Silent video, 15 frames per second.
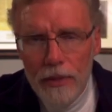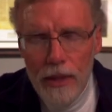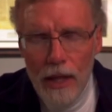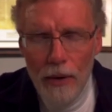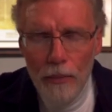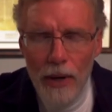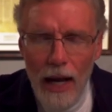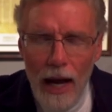
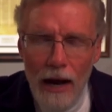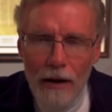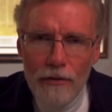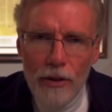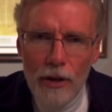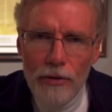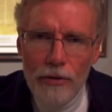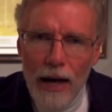Then we
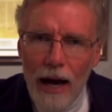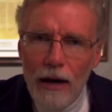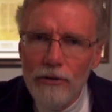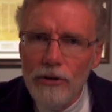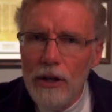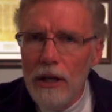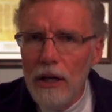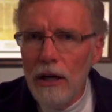have the
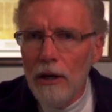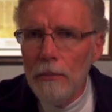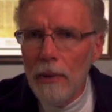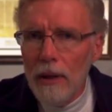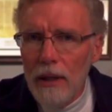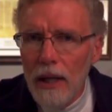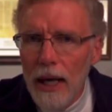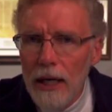thousand-year
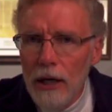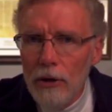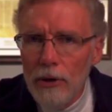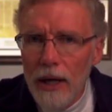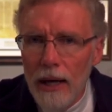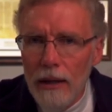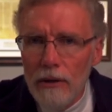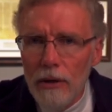millennial
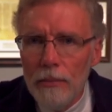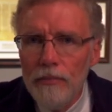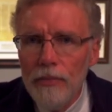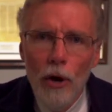kingdom,